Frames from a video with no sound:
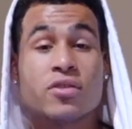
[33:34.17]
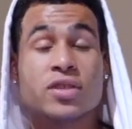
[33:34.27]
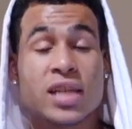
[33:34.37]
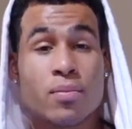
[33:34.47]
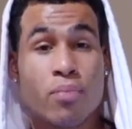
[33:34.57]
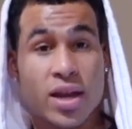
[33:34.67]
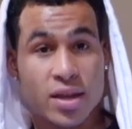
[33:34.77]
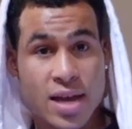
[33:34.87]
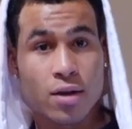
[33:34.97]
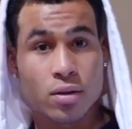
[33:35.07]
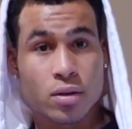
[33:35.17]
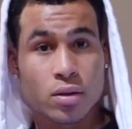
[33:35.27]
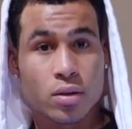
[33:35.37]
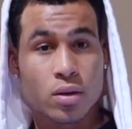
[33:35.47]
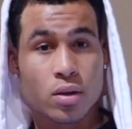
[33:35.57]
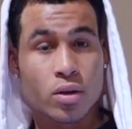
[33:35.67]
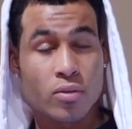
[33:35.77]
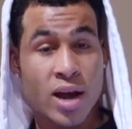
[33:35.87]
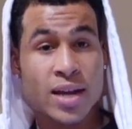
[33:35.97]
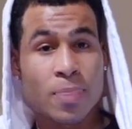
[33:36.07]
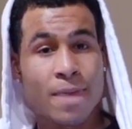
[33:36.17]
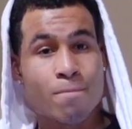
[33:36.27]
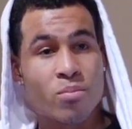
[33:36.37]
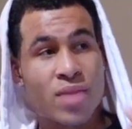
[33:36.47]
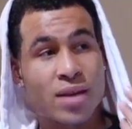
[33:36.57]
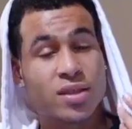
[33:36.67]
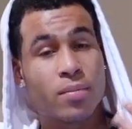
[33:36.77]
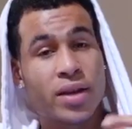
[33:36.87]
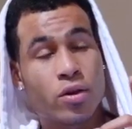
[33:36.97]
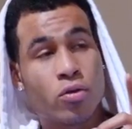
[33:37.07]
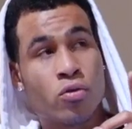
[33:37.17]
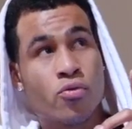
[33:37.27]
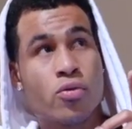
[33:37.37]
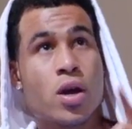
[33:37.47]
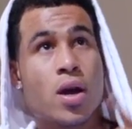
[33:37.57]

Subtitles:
your skin breaking out? Right? Now, somebody who